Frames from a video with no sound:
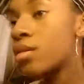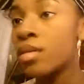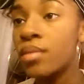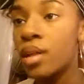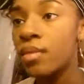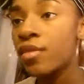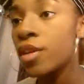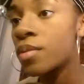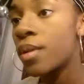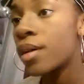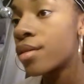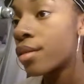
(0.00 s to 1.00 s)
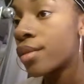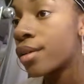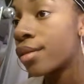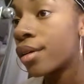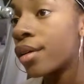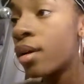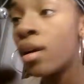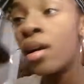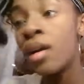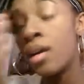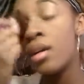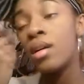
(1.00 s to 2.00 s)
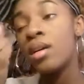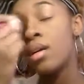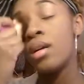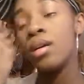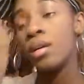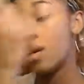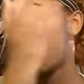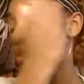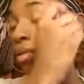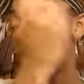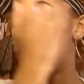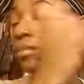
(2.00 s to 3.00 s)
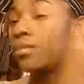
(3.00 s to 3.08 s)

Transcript: Sometimes face powder, sometimes not. And out the door.